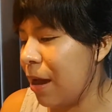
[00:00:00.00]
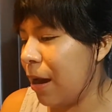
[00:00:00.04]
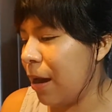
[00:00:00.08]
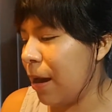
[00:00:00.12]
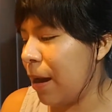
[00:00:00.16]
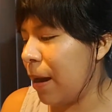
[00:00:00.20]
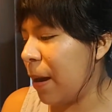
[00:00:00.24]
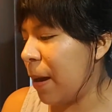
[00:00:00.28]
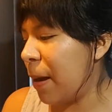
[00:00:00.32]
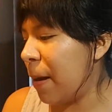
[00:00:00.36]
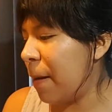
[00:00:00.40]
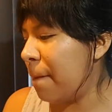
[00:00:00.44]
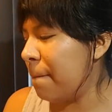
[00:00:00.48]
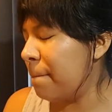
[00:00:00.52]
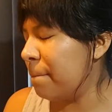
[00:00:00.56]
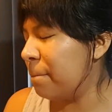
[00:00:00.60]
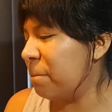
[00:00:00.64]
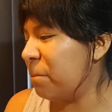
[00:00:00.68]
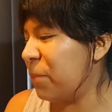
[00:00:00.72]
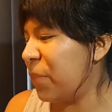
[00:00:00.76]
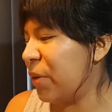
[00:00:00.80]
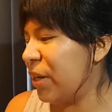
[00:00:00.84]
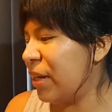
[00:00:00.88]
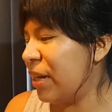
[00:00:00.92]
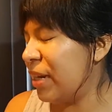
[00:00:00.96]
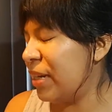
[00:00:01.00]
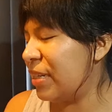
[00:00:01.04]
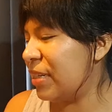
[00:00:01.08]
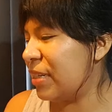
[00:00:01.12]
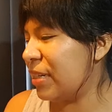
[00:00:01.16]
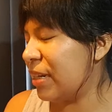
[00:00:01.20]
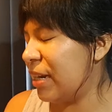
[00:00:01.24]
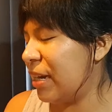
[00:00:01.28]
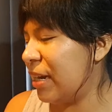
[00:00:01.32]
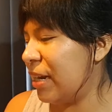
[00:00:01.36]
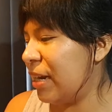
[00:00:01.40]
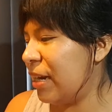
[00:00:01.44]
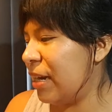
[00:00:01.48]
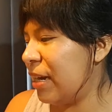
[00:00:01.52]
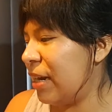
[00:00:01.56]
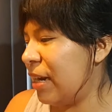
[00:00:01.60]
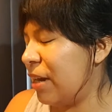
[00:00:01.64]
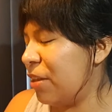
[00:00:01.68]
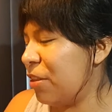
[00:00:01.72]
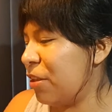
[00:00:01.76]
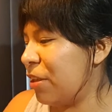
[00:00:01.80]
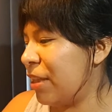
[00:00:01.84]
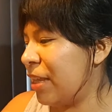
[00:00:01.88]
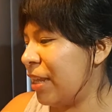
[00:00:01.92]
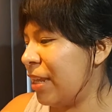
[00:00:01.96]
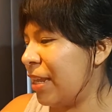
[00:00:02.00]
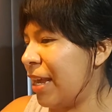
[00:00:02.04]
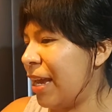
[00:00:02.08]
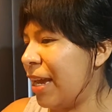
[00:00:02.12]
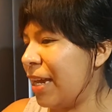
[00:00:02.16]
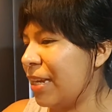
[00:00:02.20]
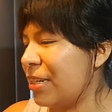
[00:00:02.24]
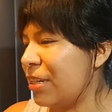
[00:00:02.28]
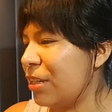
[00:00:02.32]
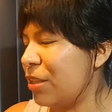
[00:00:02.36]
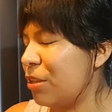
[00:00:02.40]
Um, but uh, other than that,